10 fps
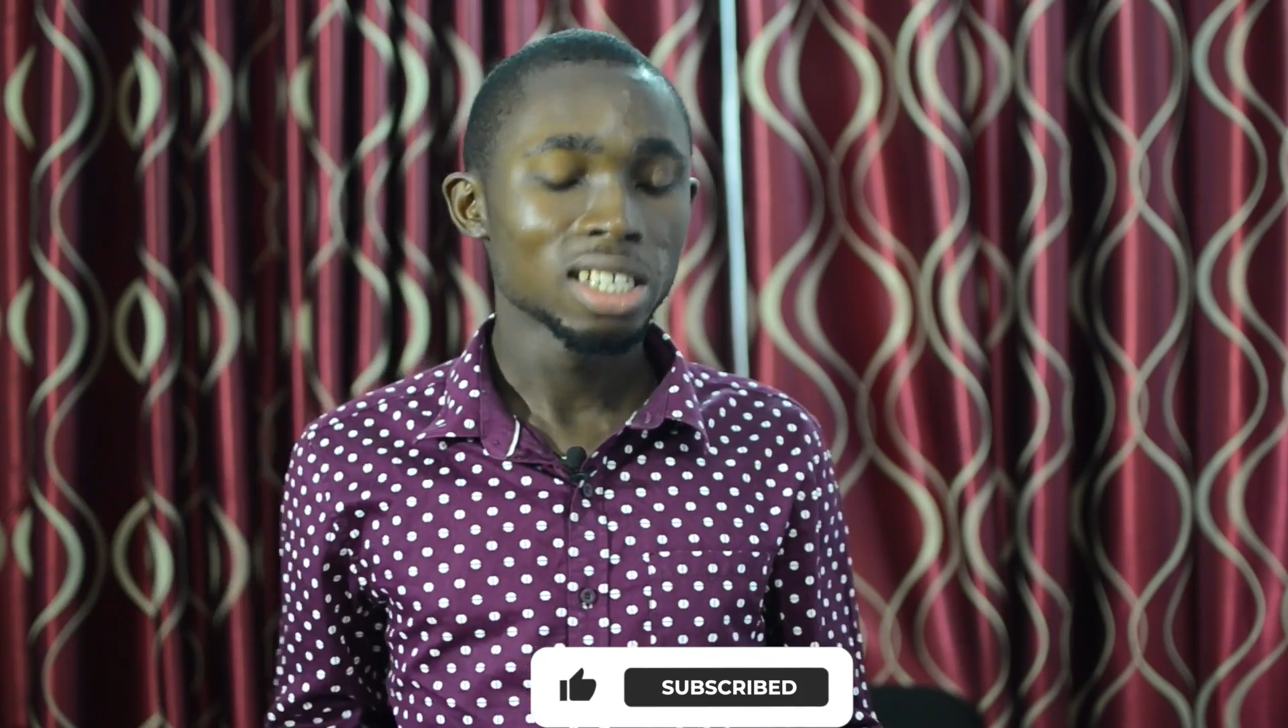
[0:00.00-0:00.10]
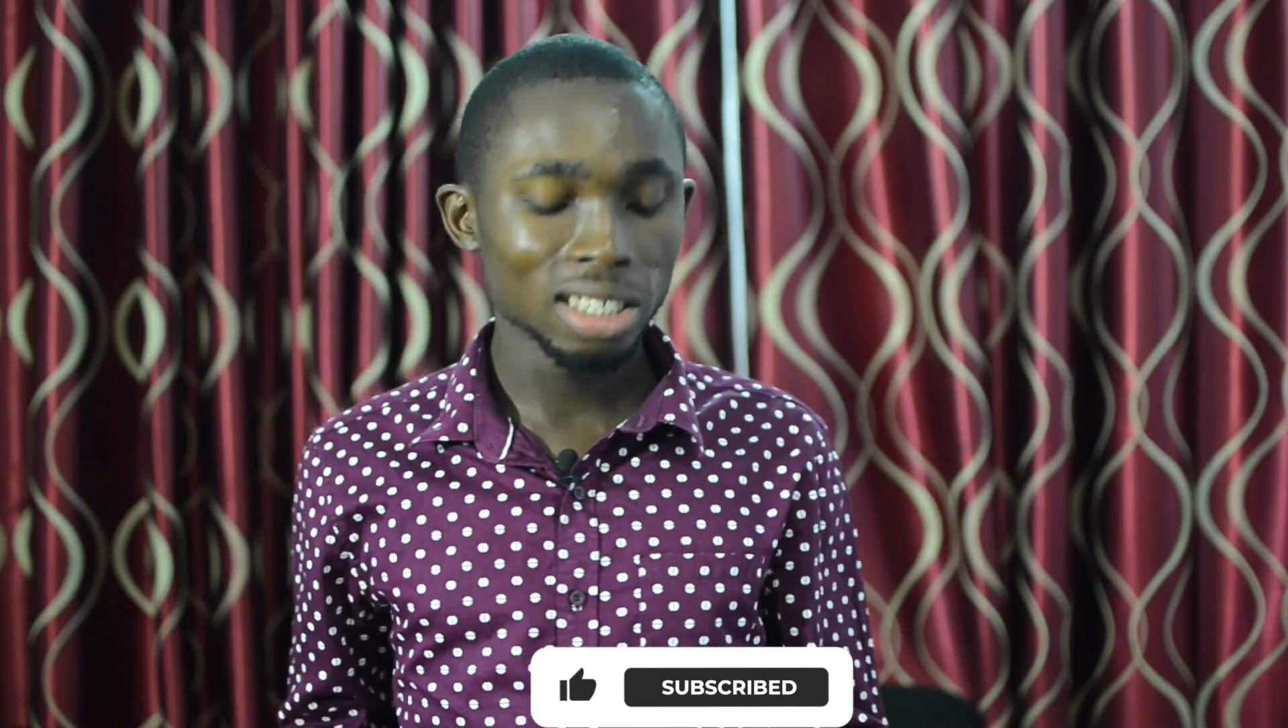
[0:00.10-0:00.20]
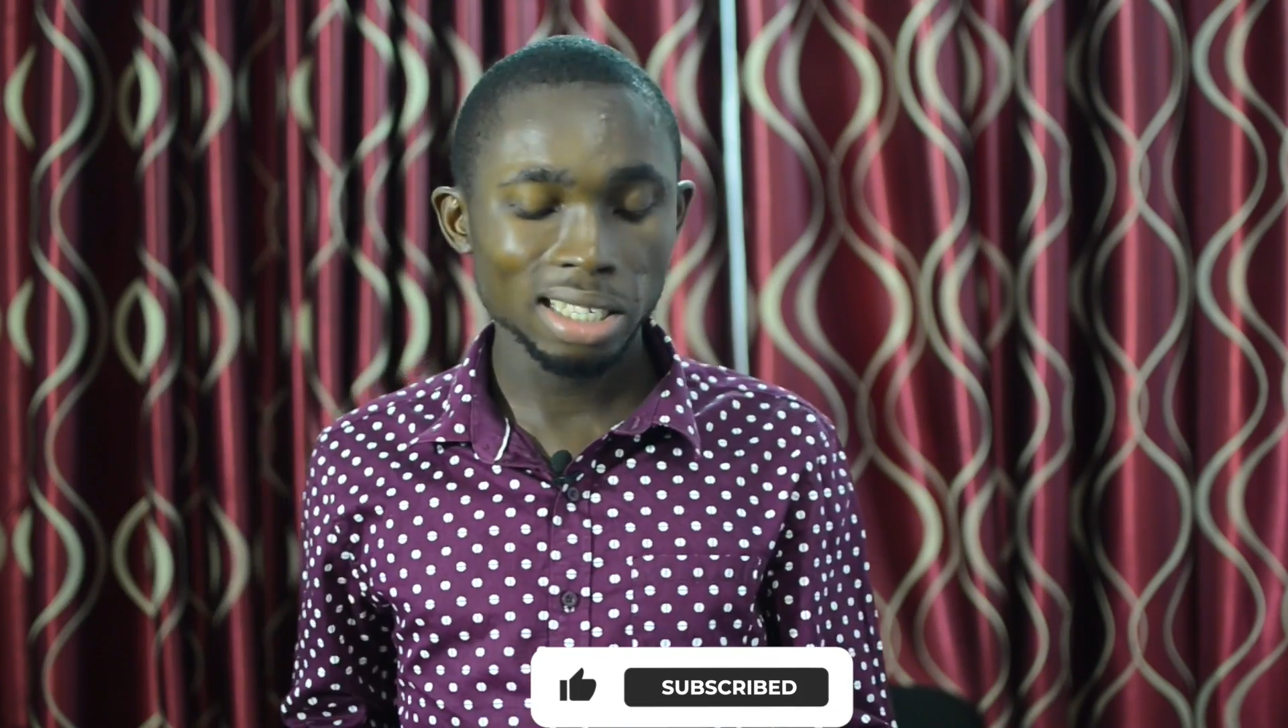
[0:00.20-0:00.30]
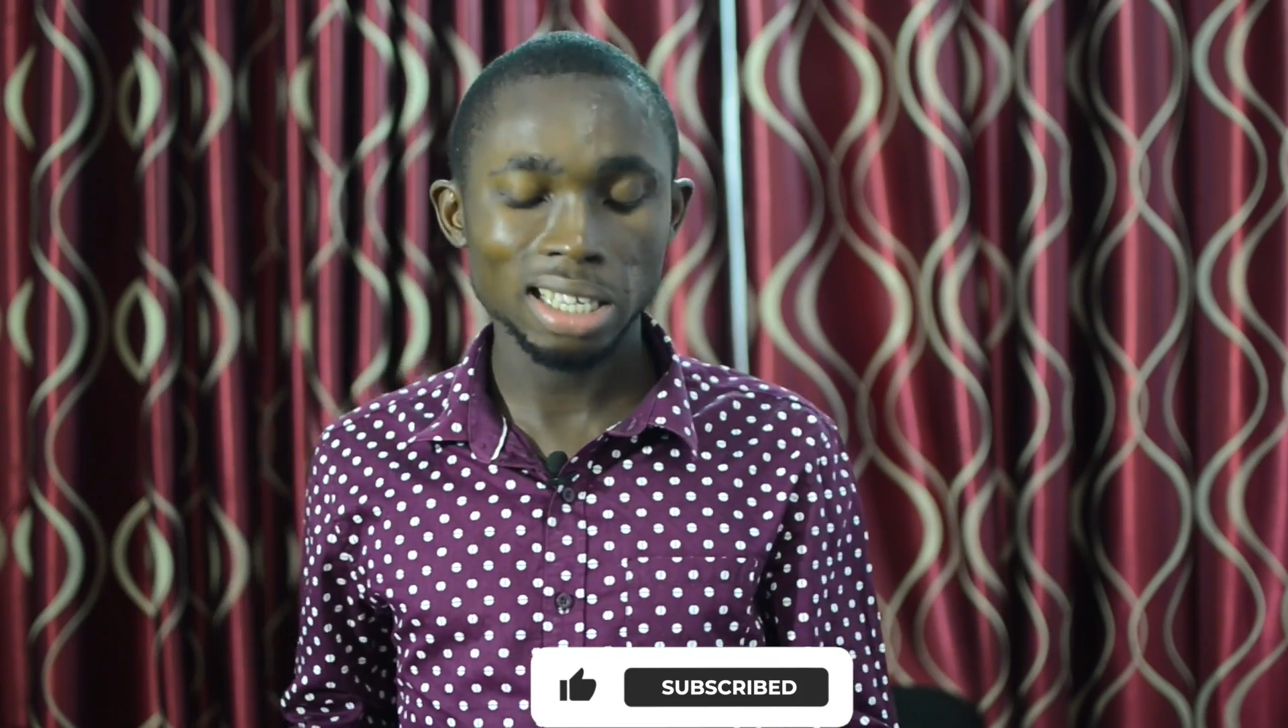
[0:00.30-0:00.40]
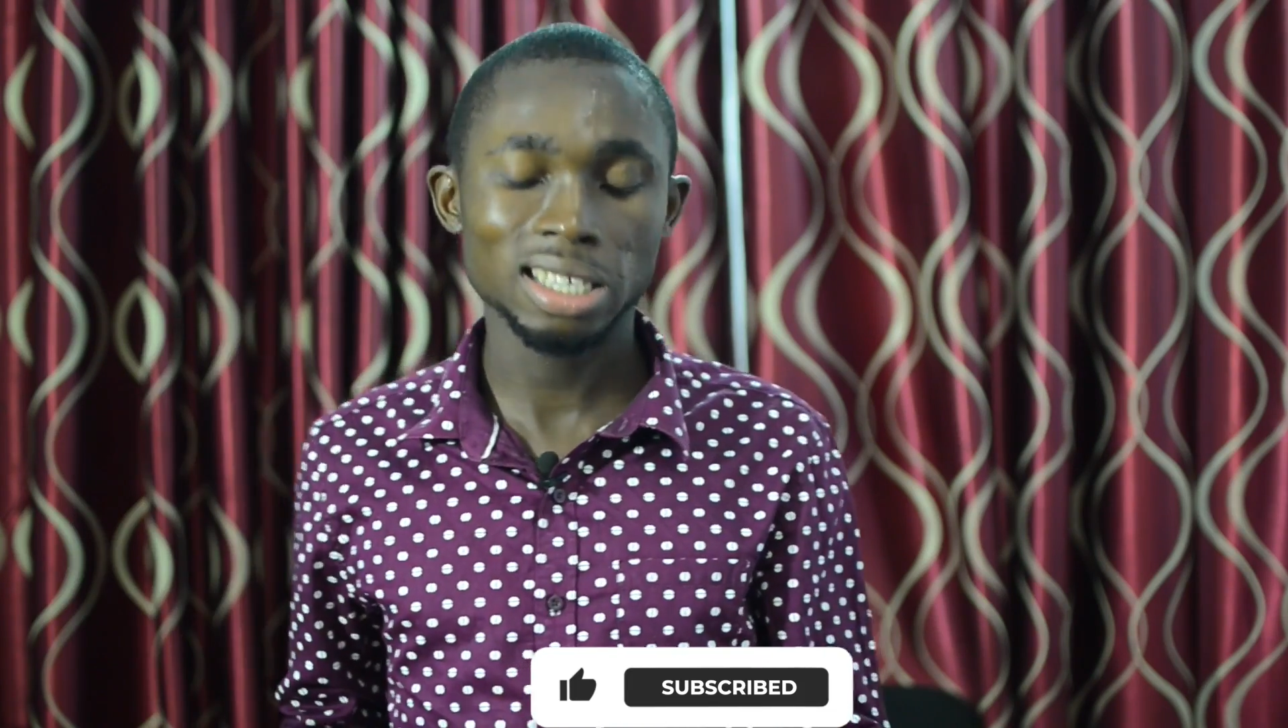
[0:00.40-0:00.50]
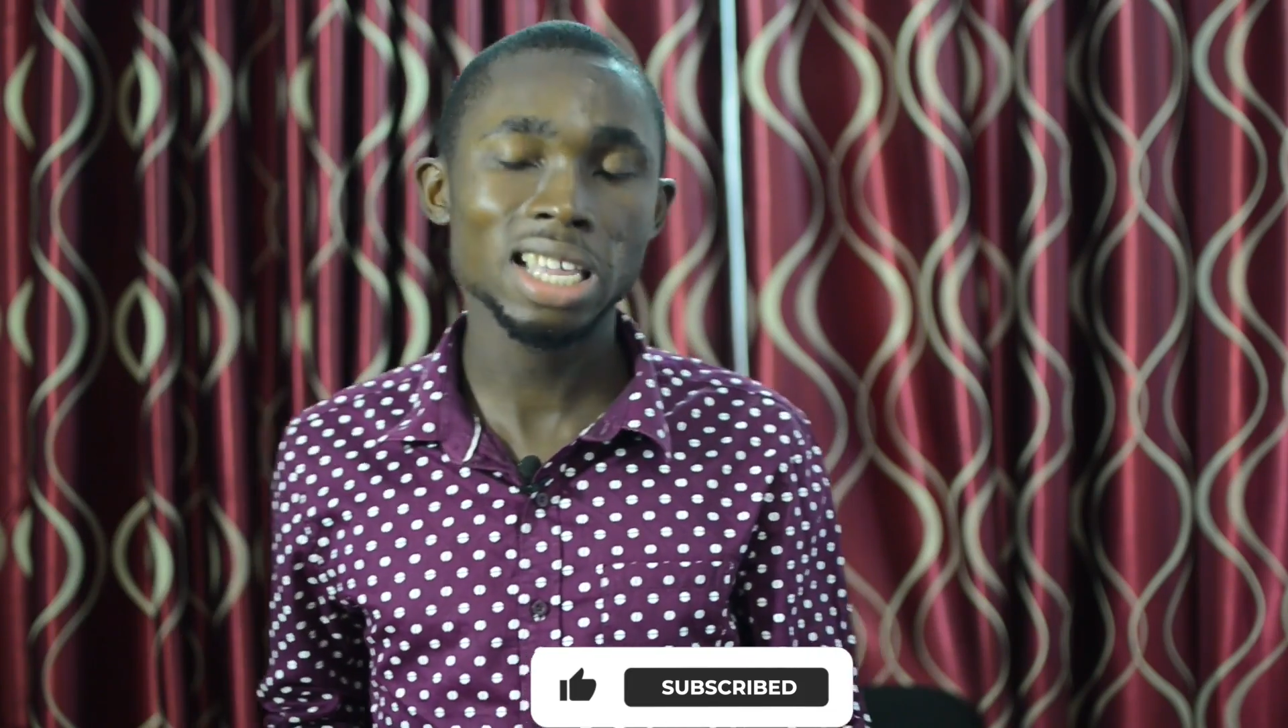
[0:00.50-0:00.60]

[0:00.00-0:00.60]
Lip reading: This is